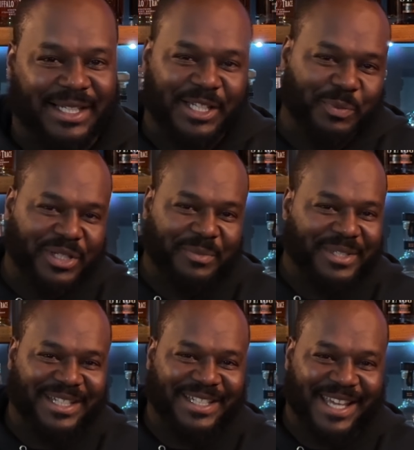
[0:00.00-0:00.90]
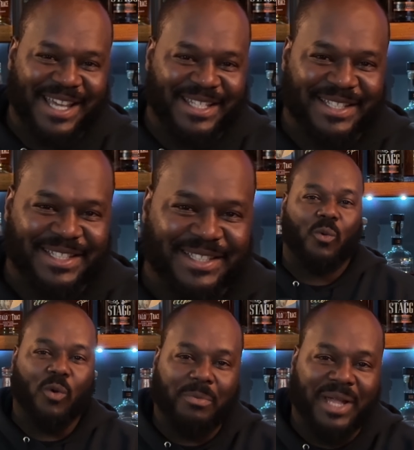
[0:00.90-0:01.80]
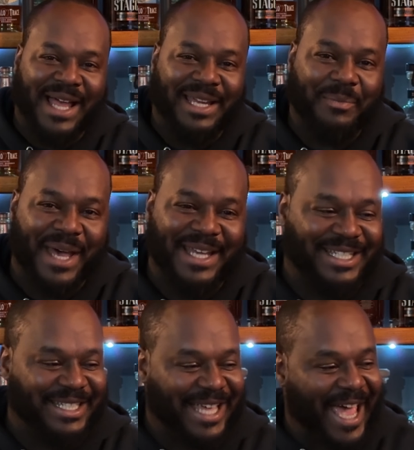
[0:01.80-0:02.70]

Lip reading: Let's put them to the test. We're blinding batches